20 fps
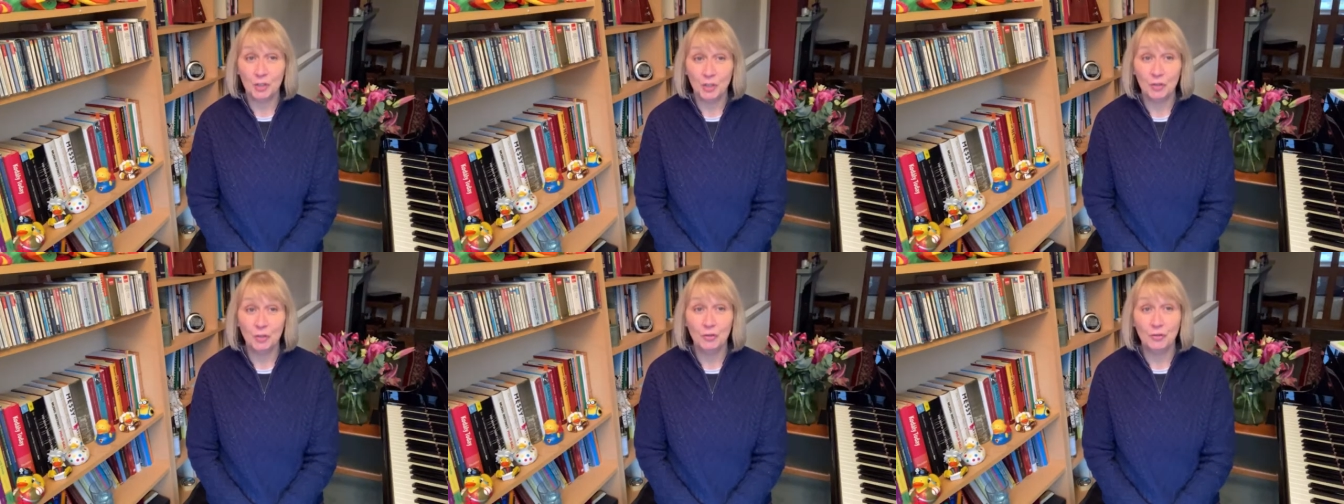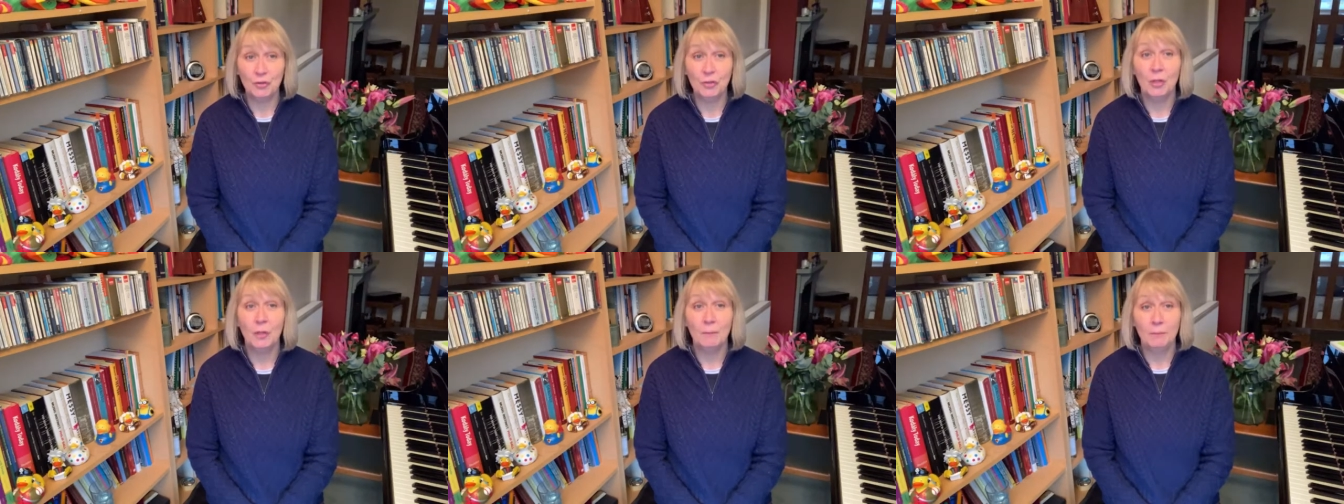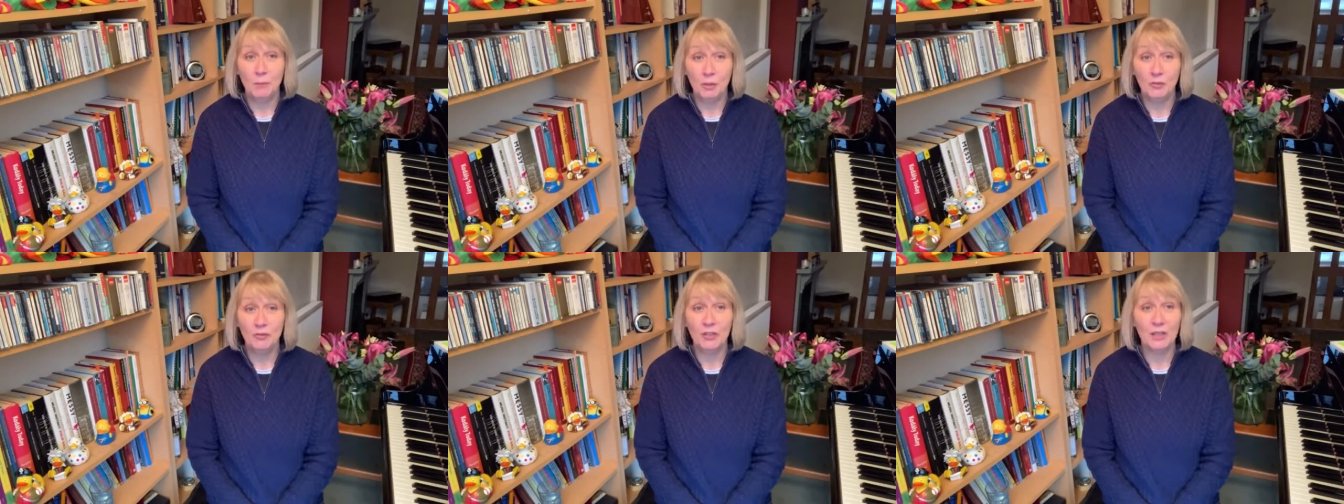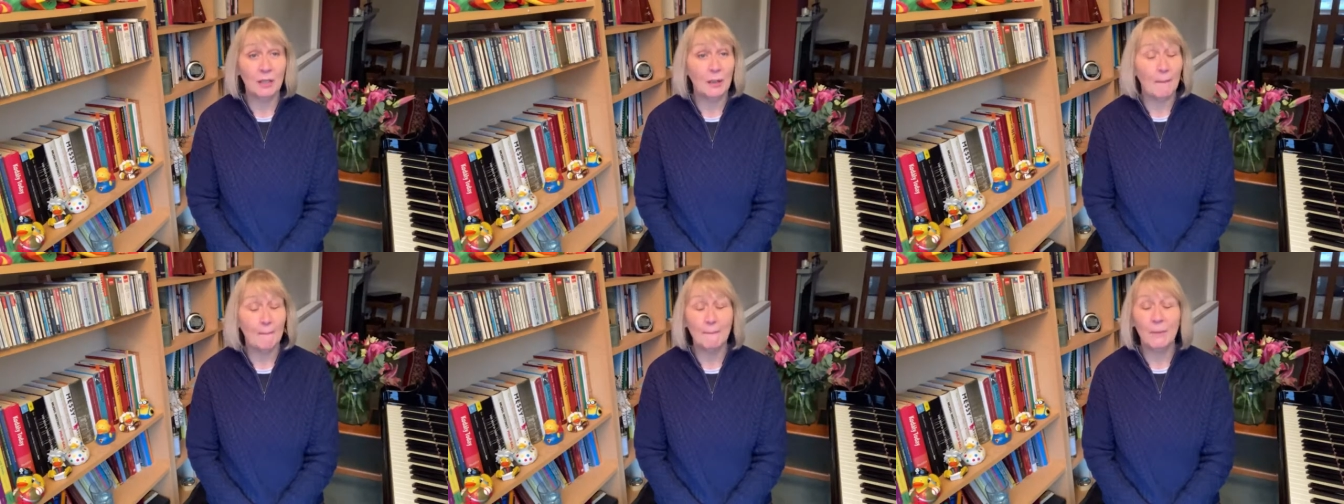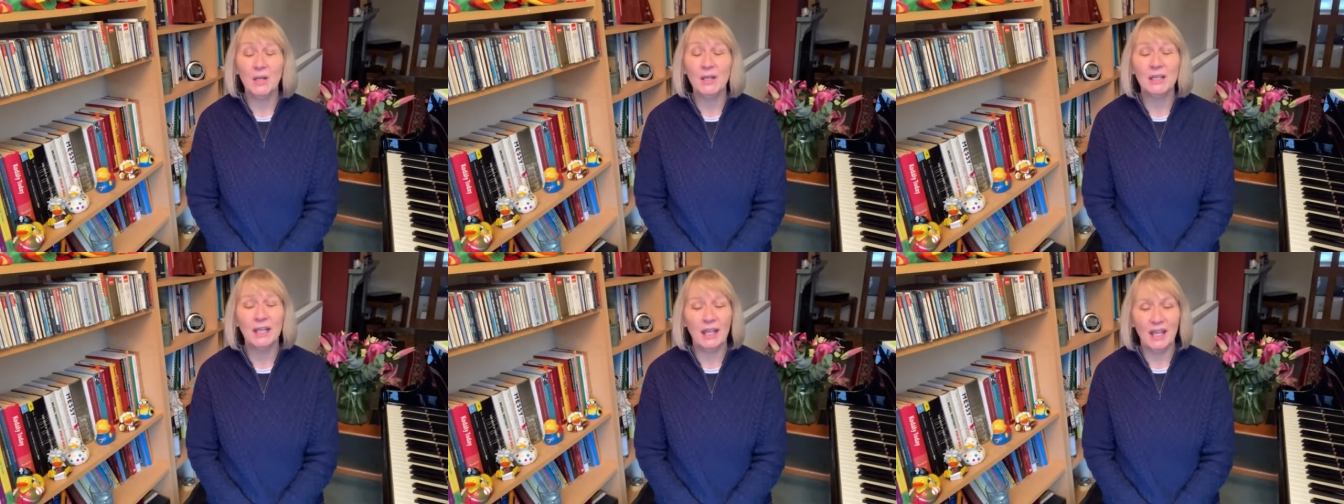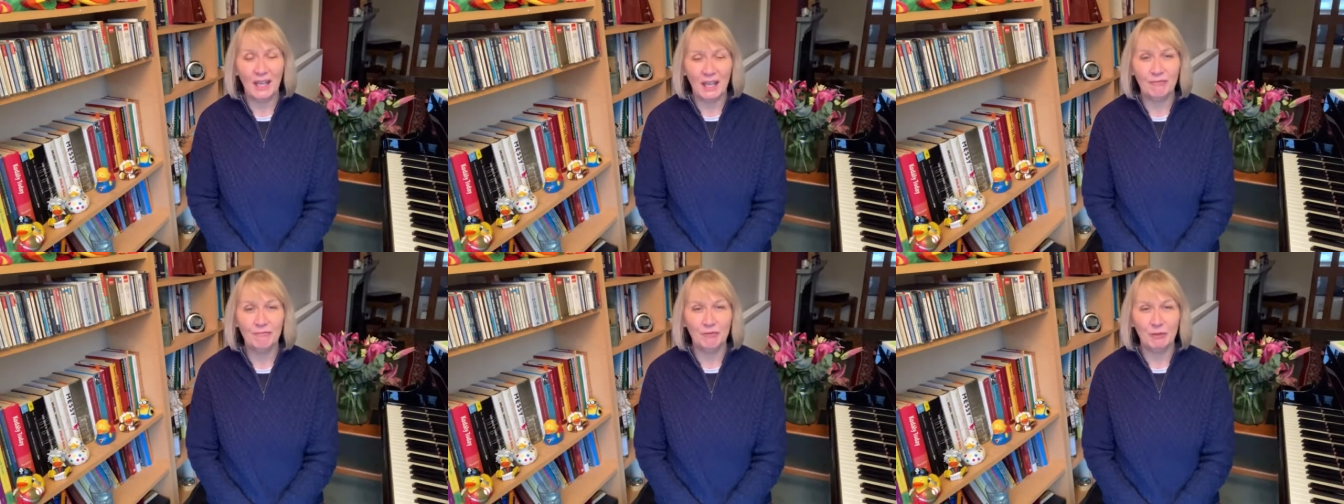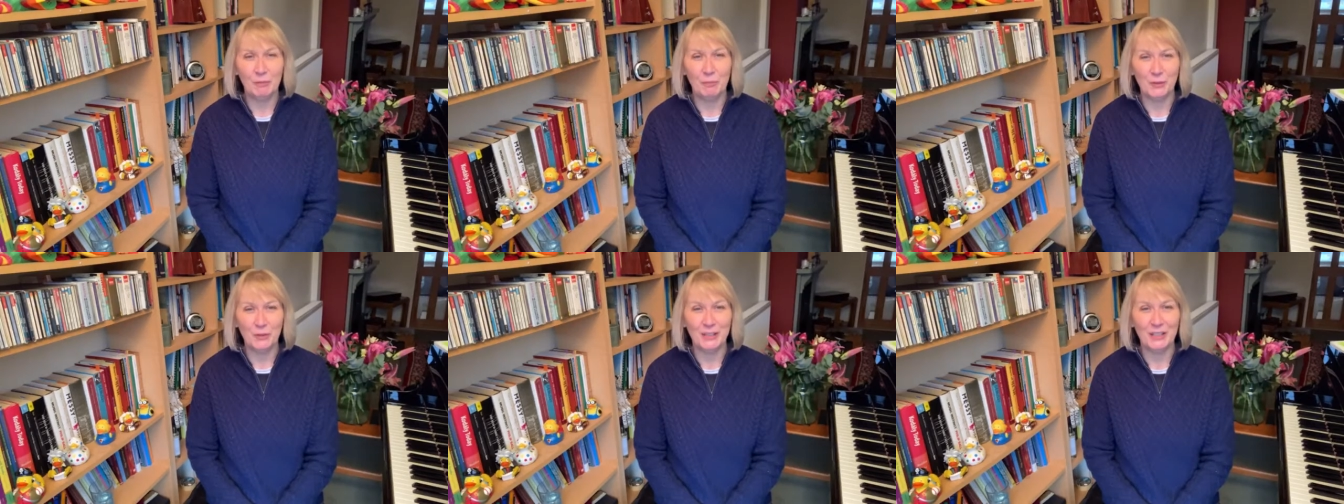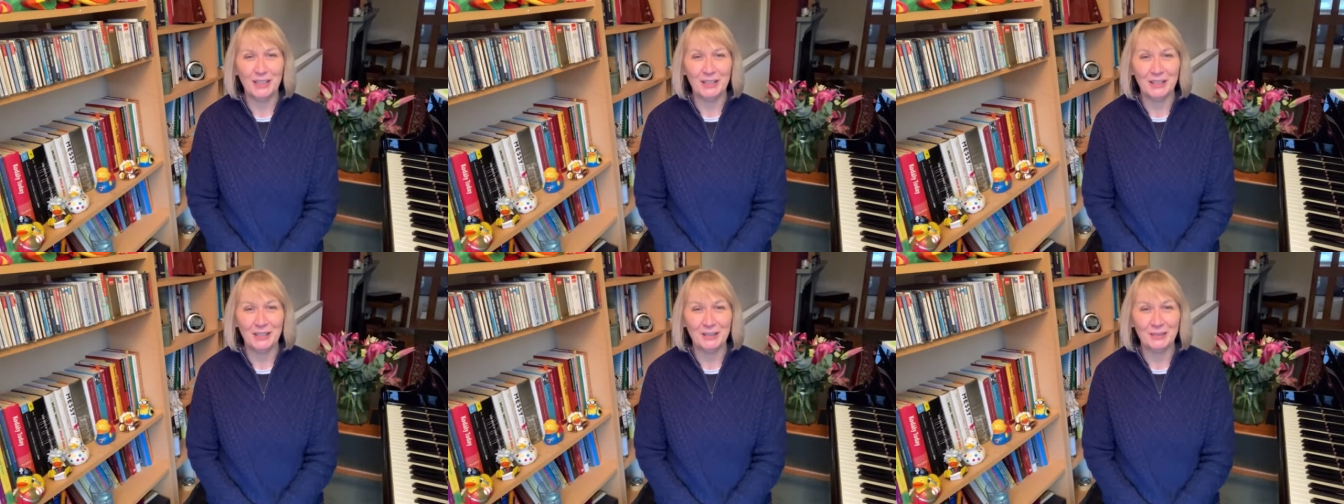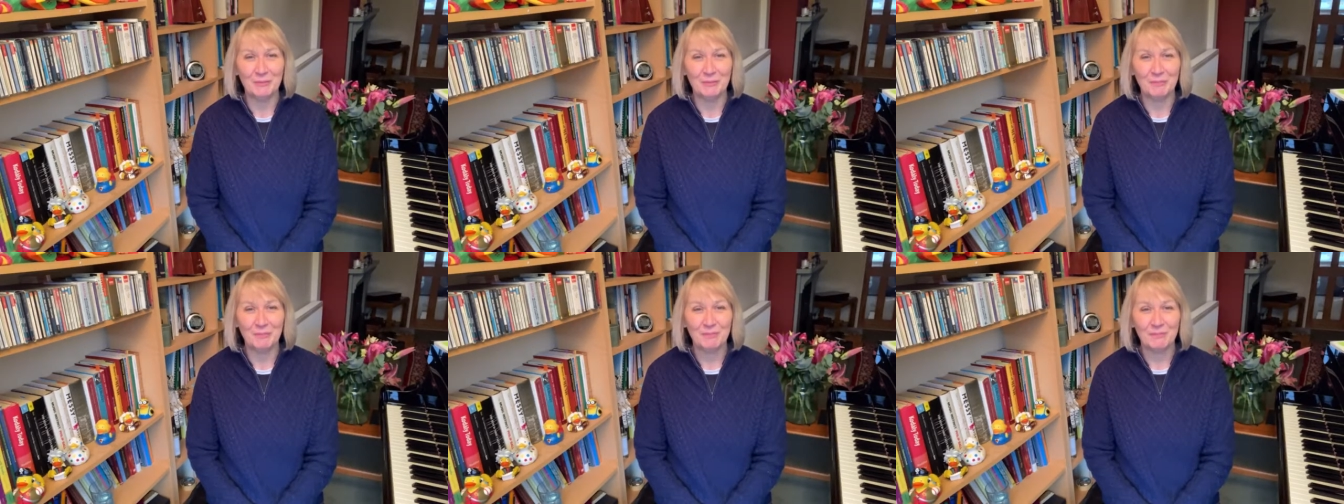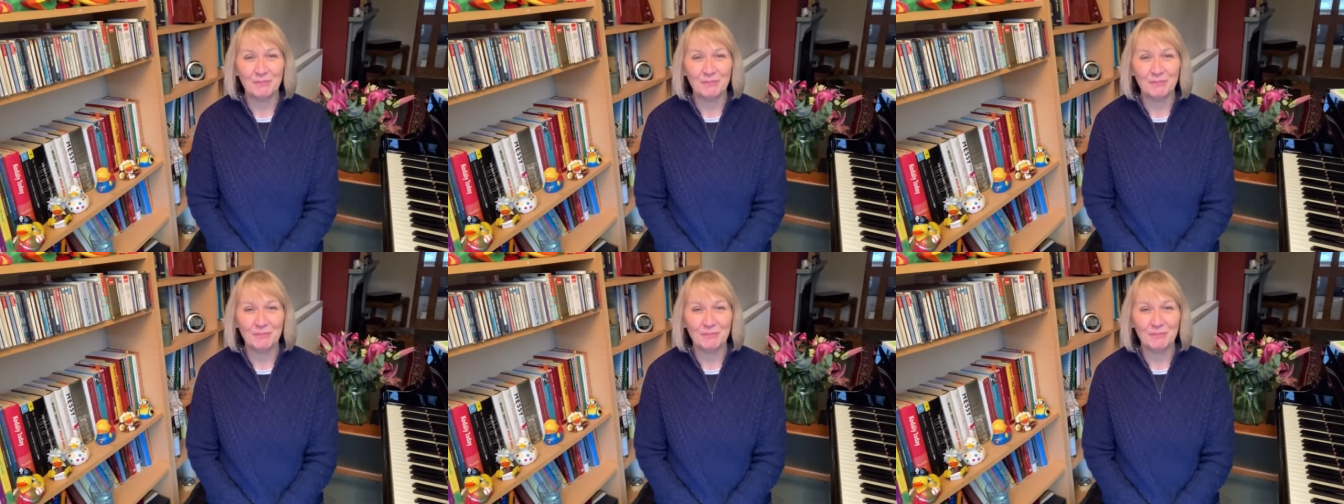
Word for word: good music by everybody in it.